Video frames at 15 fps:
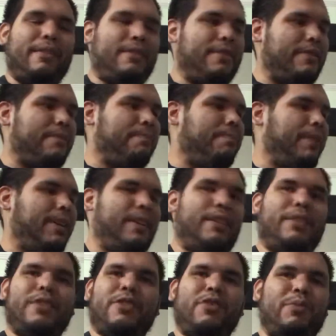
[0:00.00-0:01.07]
just
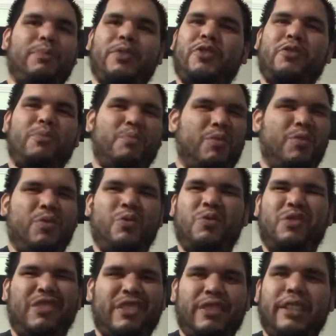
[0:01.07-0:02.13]
being super
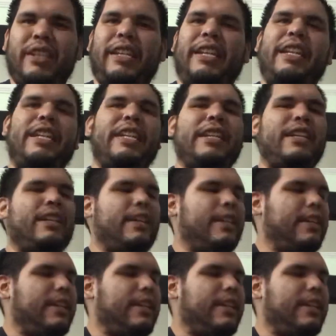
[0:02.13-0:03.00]
smooth, sleek,